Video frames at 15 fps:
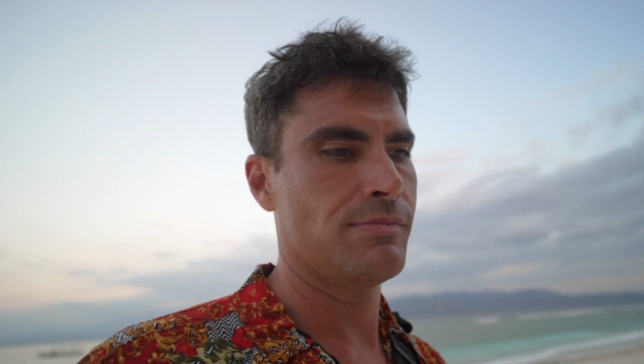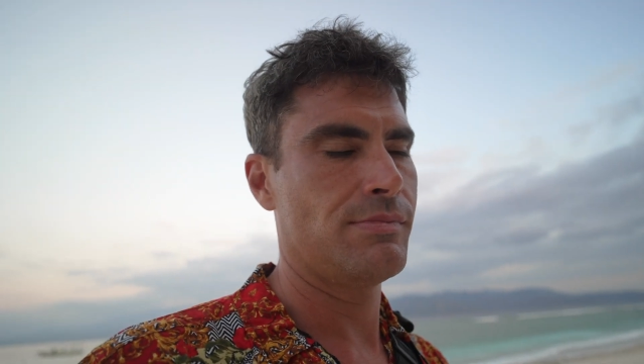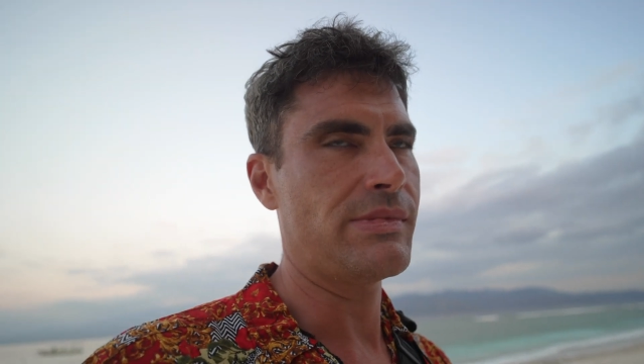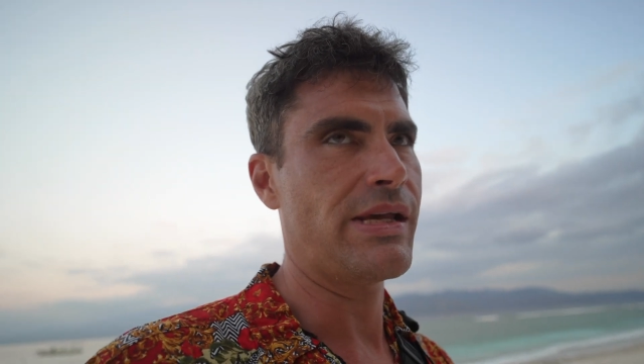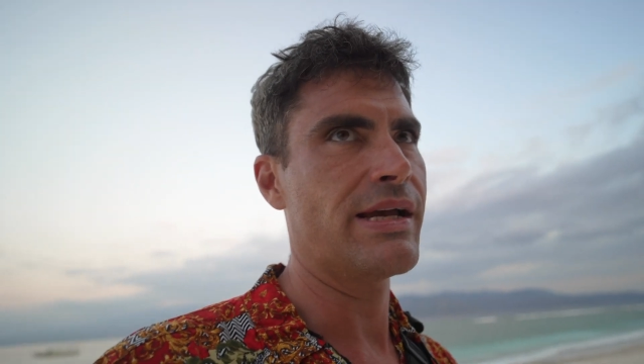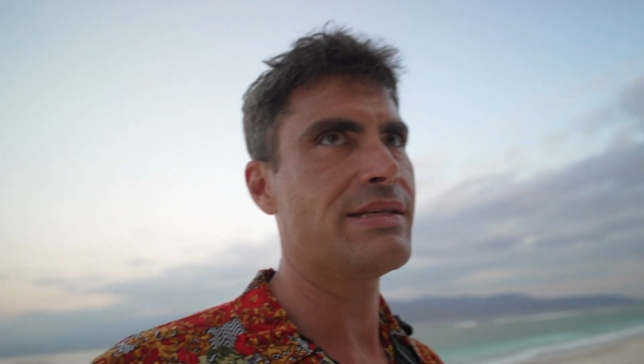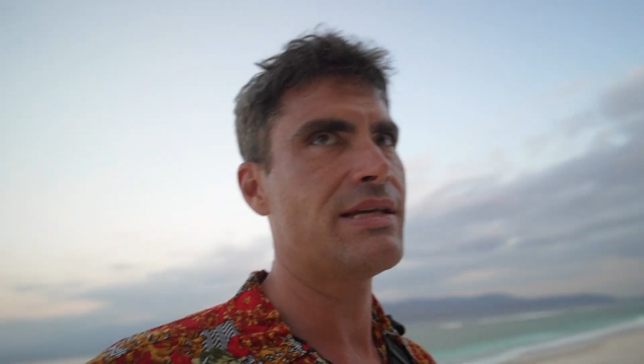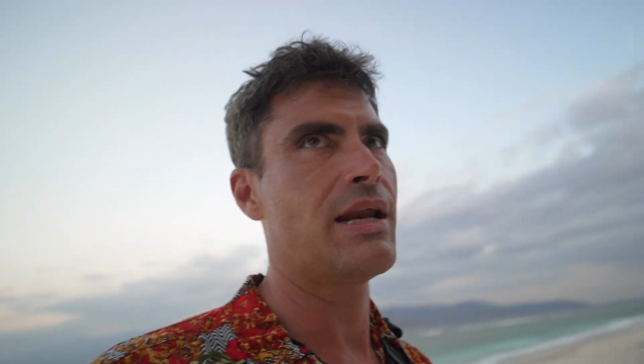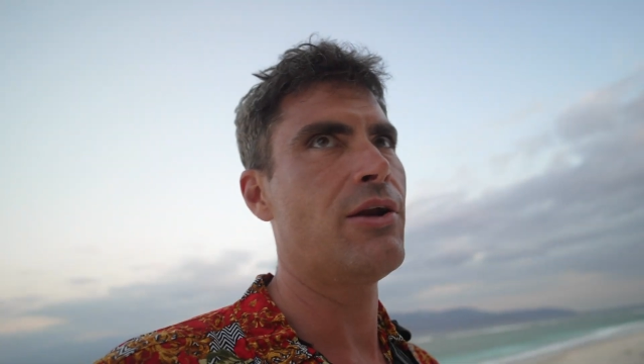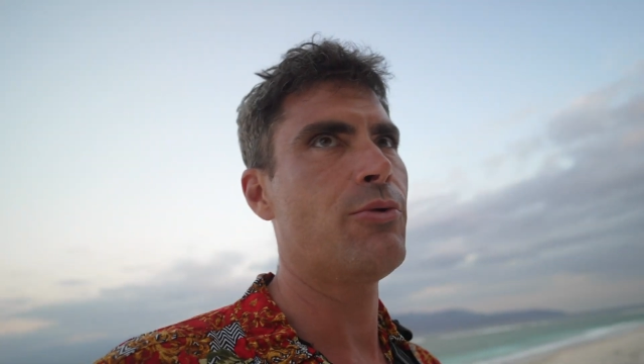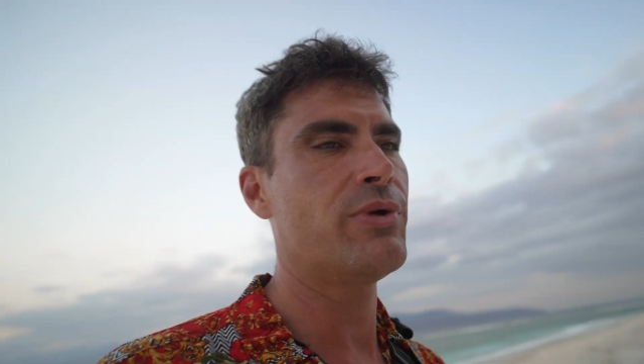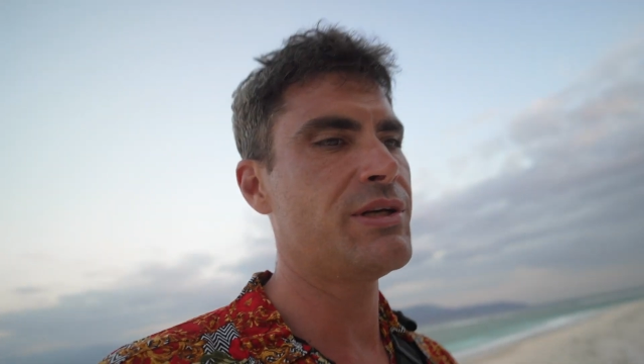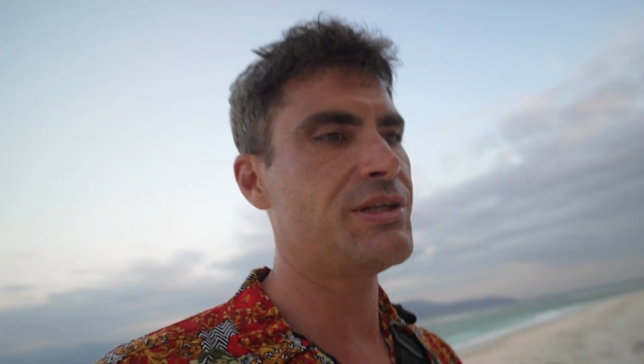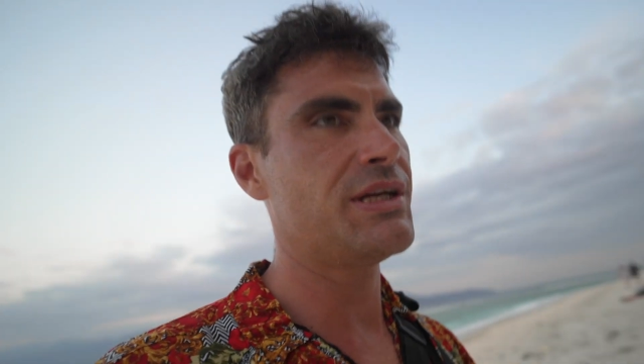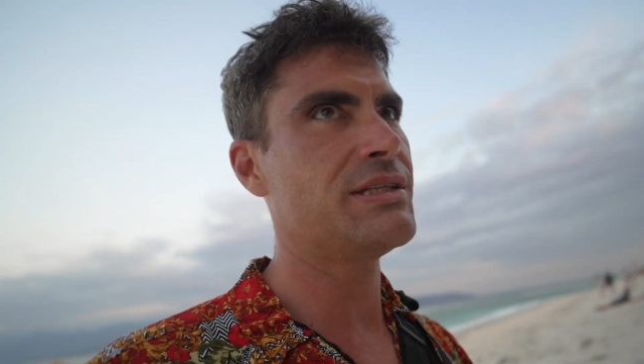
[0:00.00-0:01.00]
Like I said, I don't
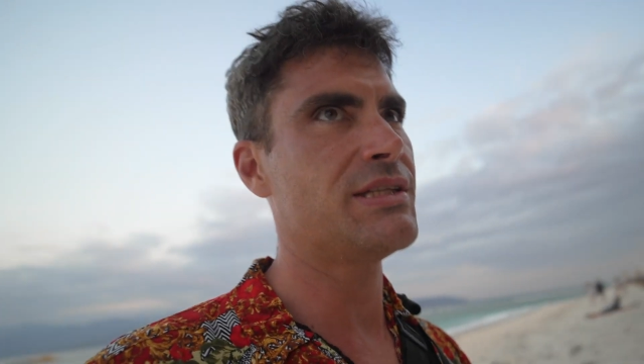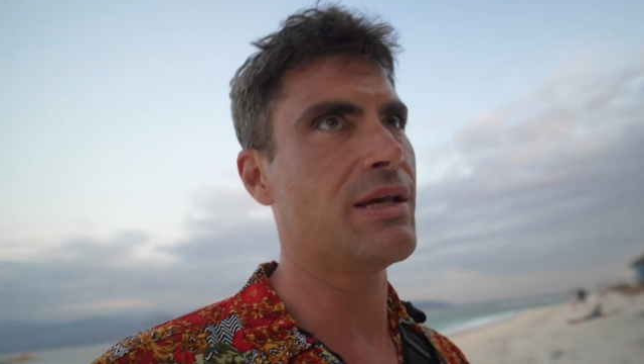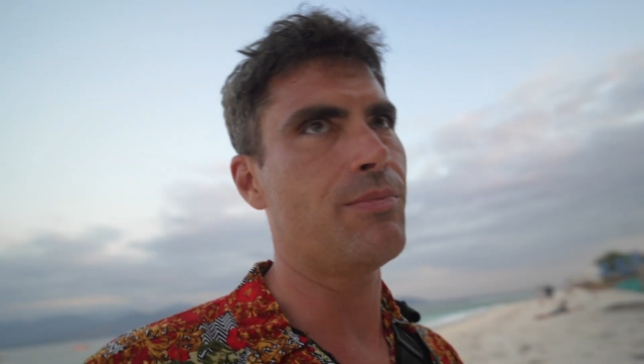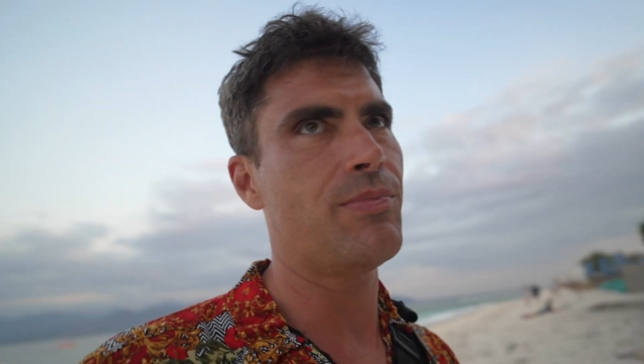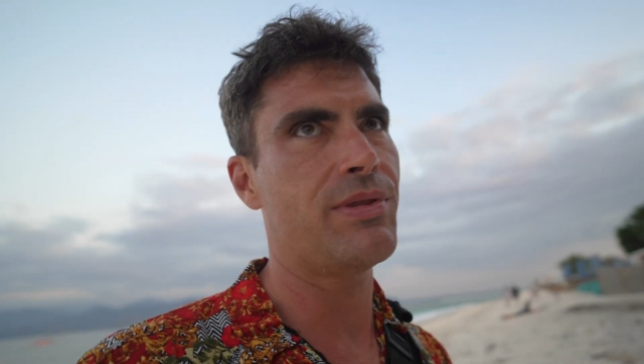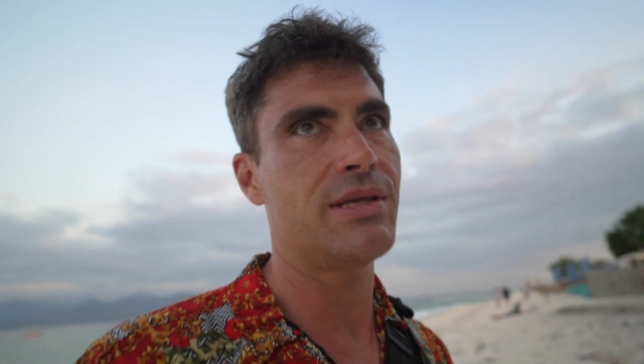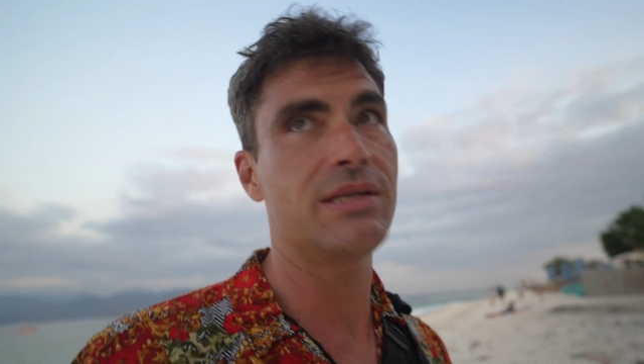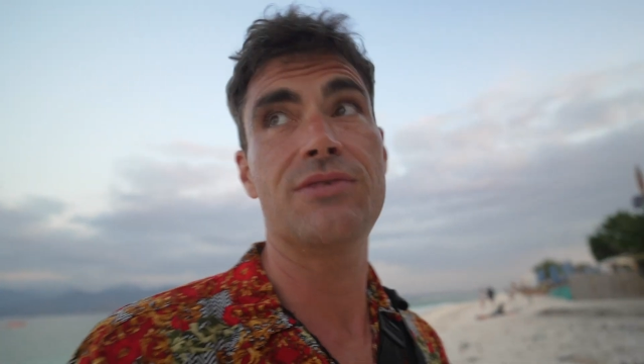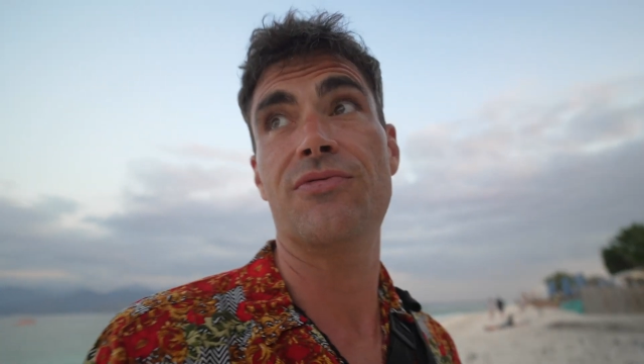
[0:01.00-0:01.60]
want to jinx it, but this